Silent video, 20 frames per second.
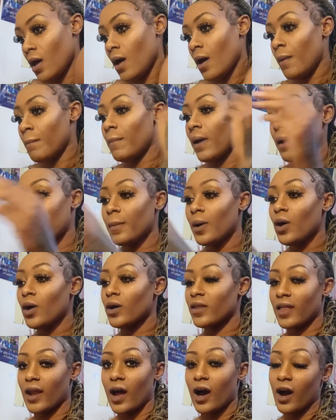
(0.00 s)
my mold
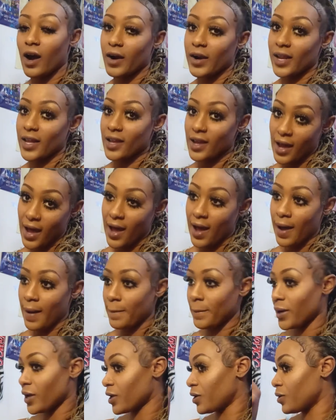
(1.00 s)
that I already got,
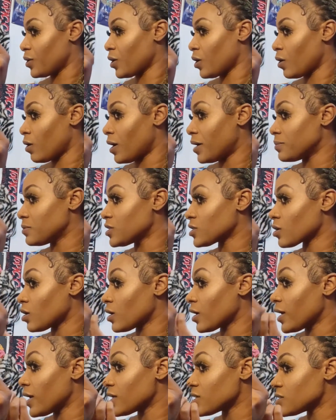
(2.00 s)
but I'm just
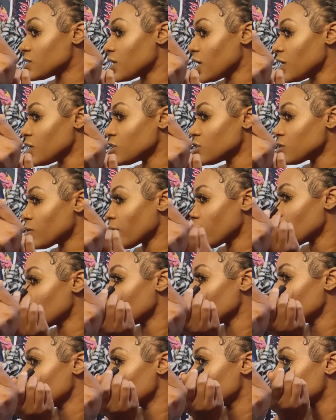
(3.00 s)
gonna exaggerate
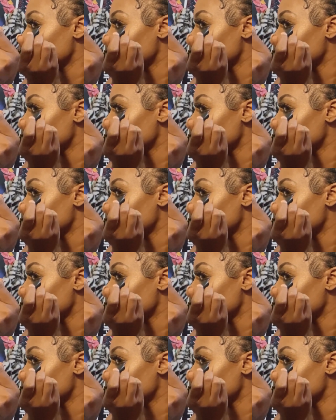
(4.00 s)
it